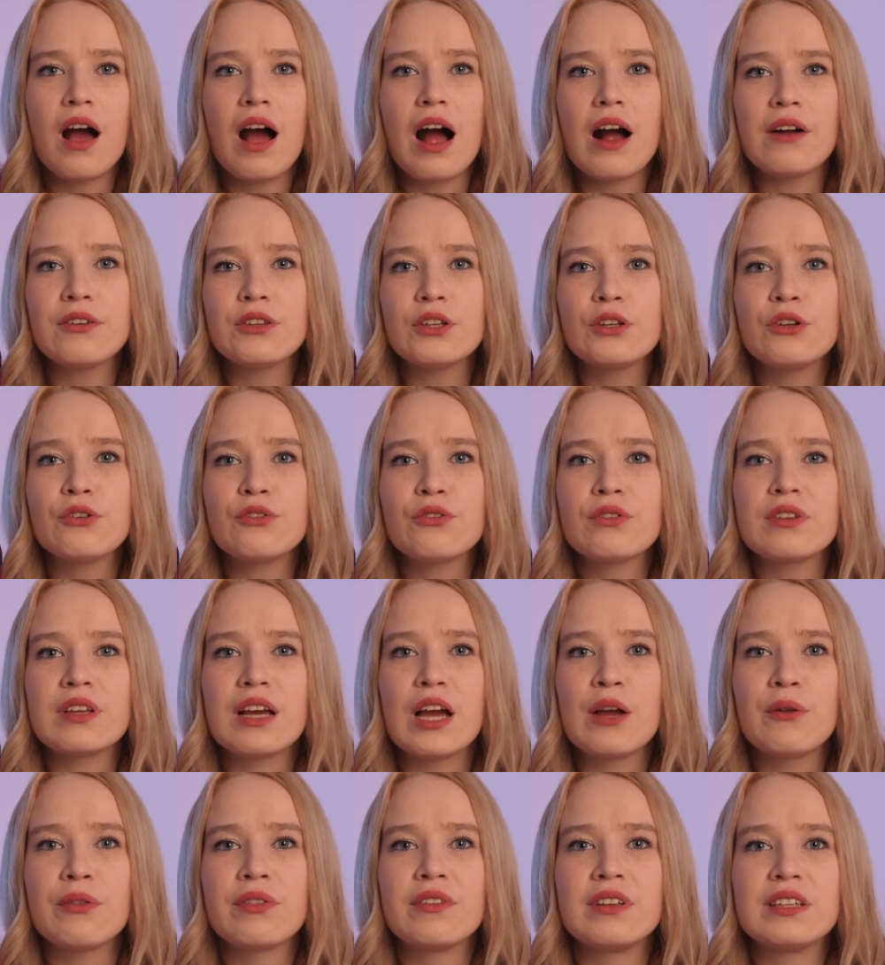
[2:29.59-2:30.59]
After you've
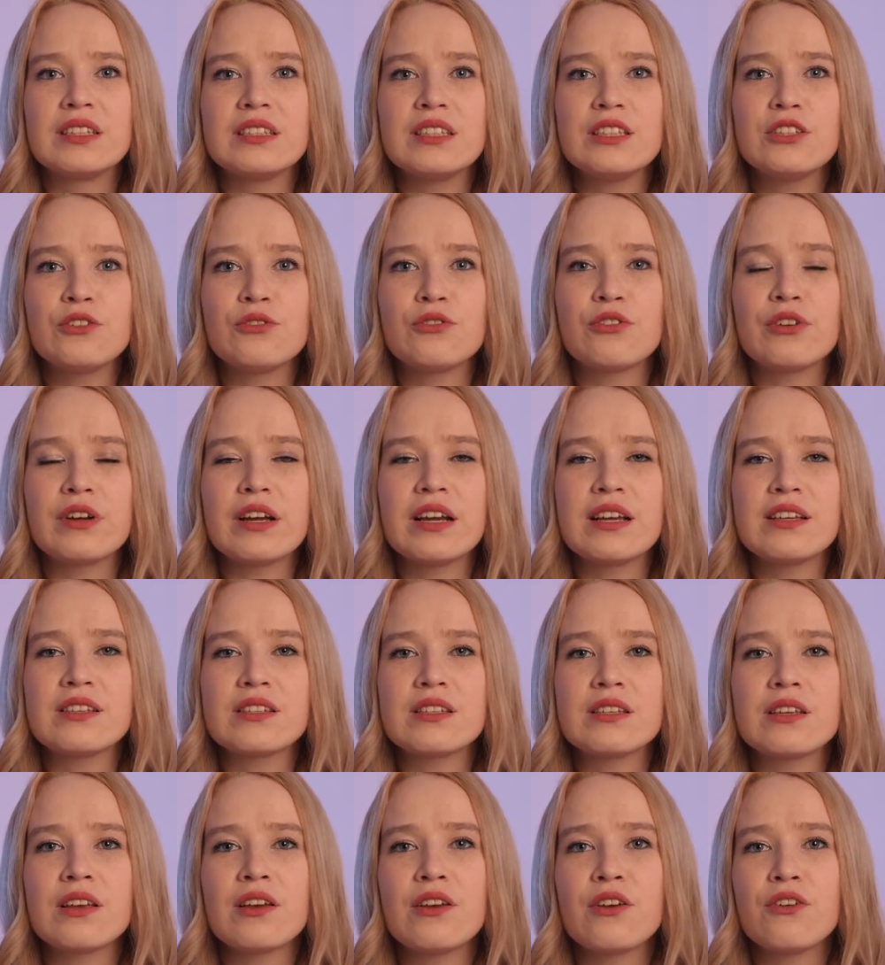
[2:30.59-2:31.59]
typed the seed
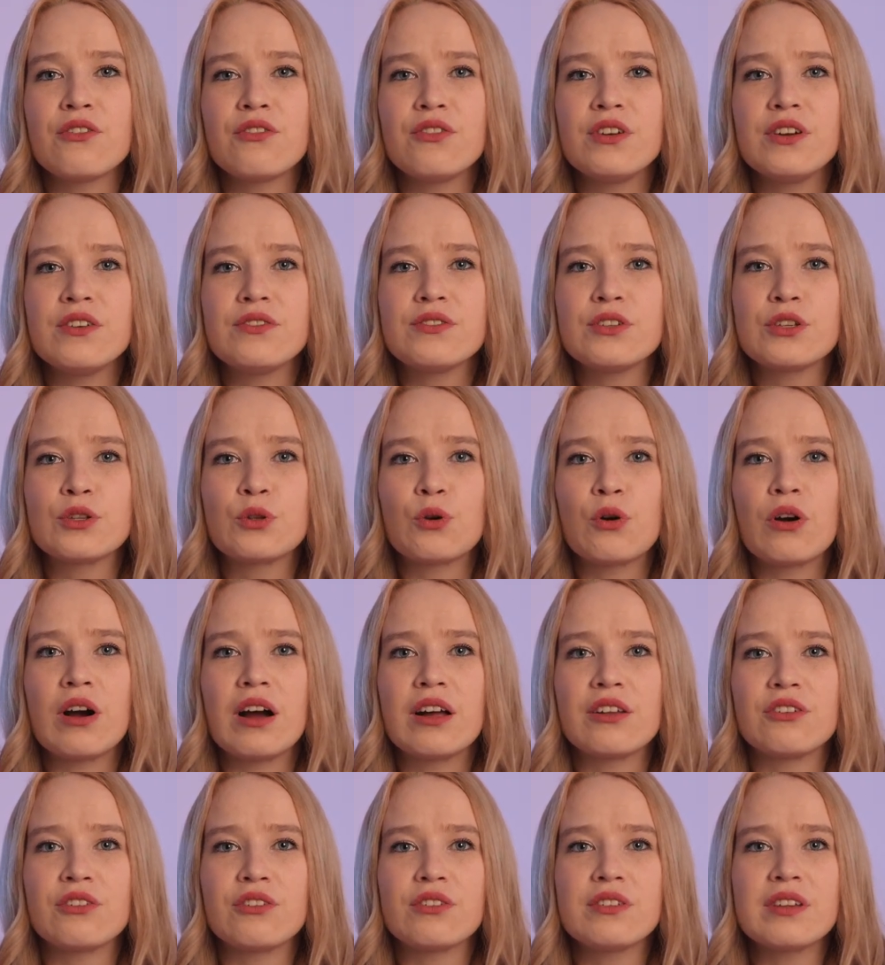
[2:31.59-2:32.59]
phrase 50 to
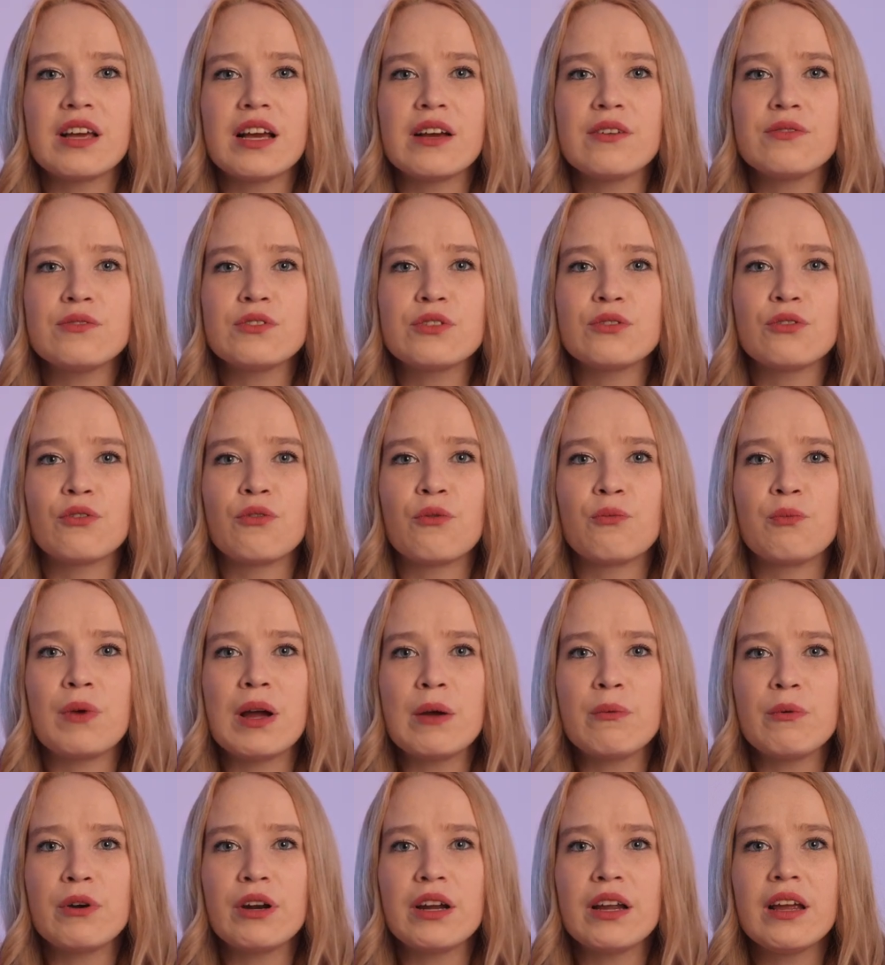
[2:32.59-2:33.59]
100 times from
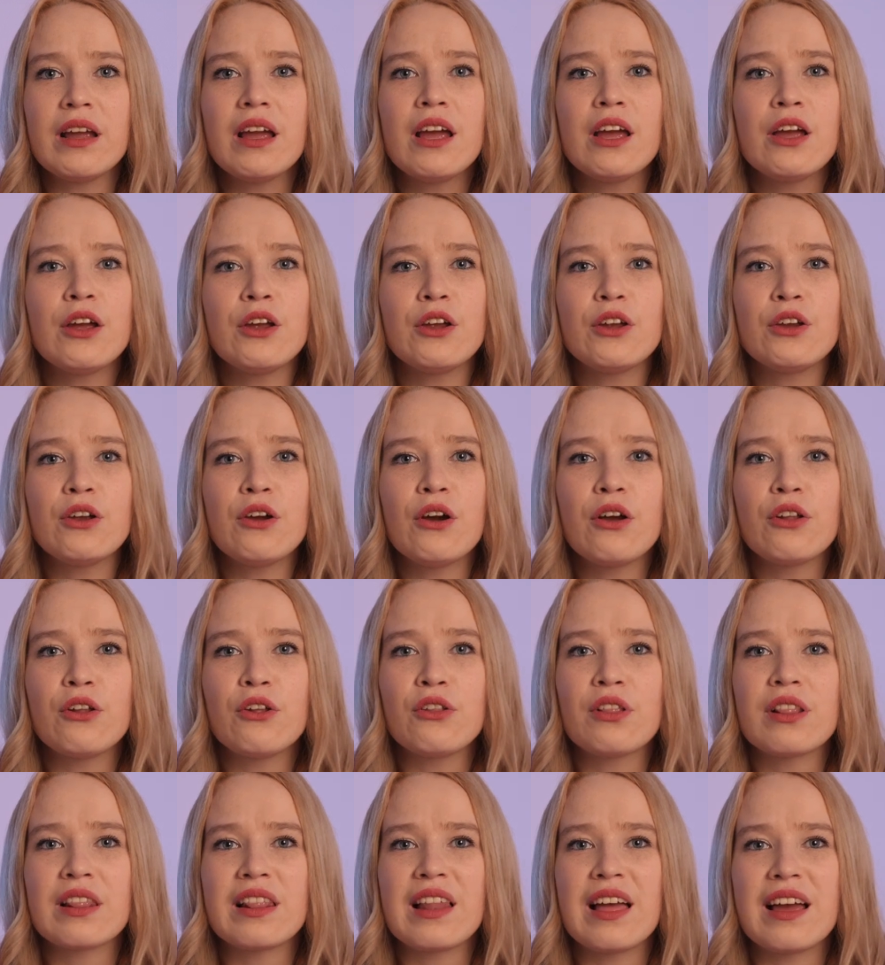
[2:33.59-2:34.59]
memory, you are
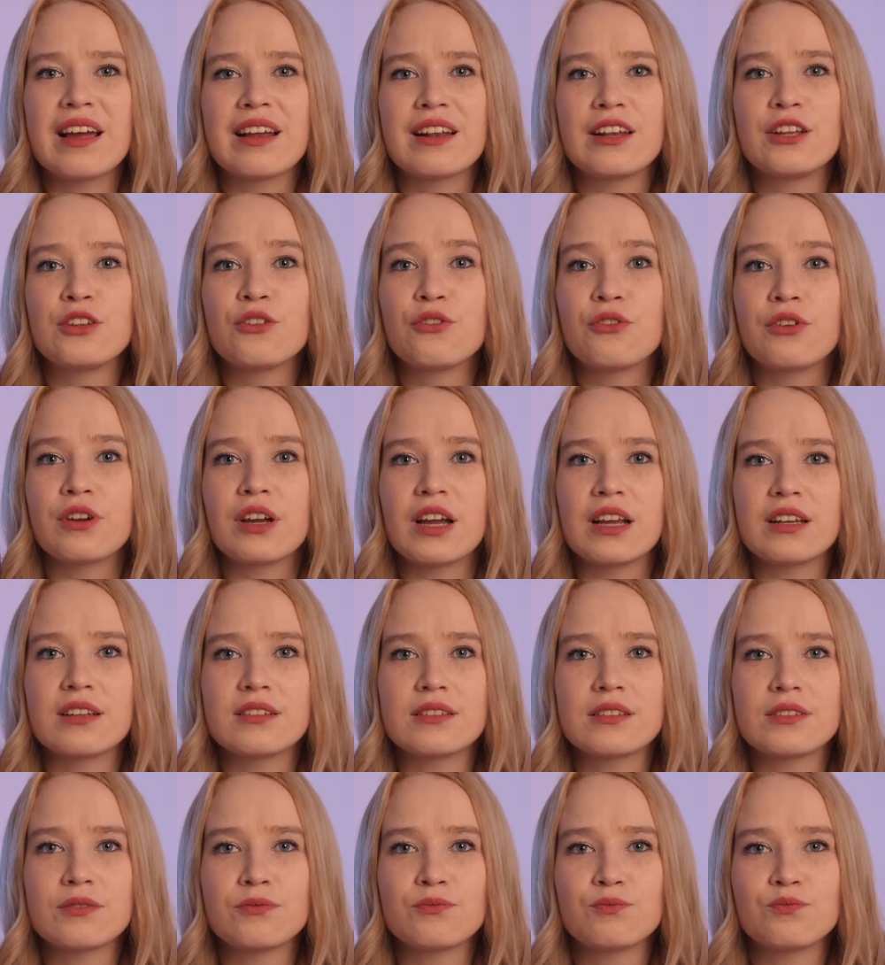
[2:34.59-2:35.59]
not likely to forget
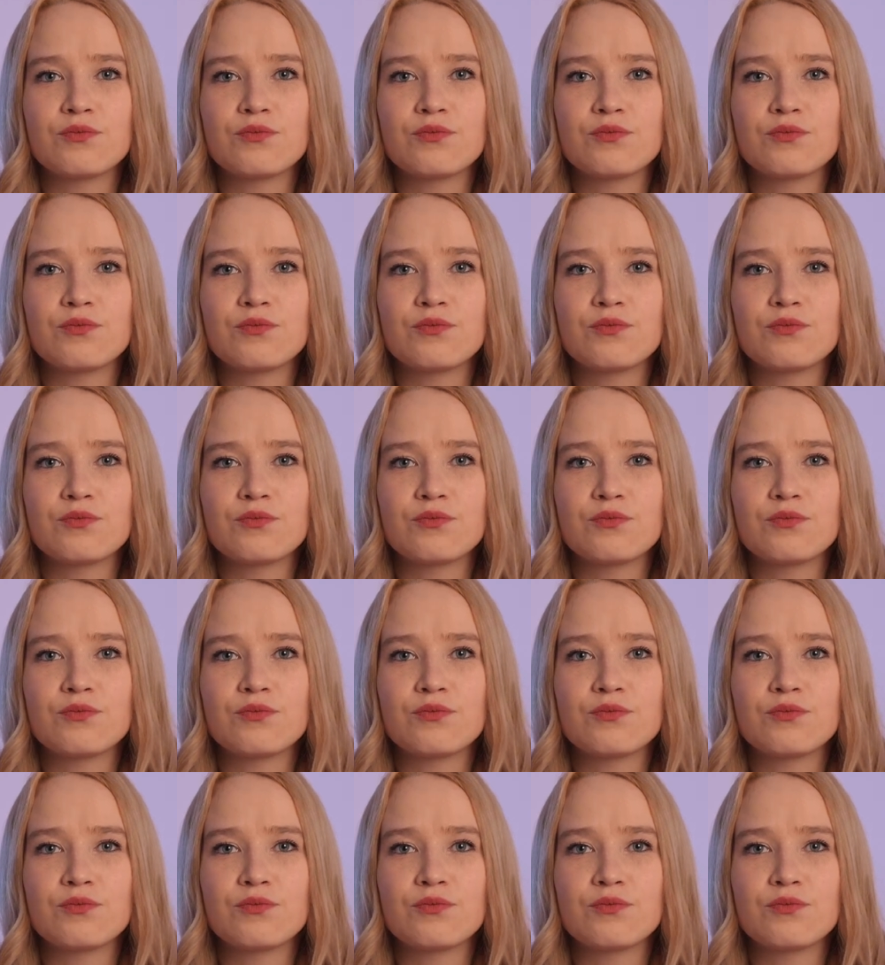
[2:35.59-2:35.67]
it.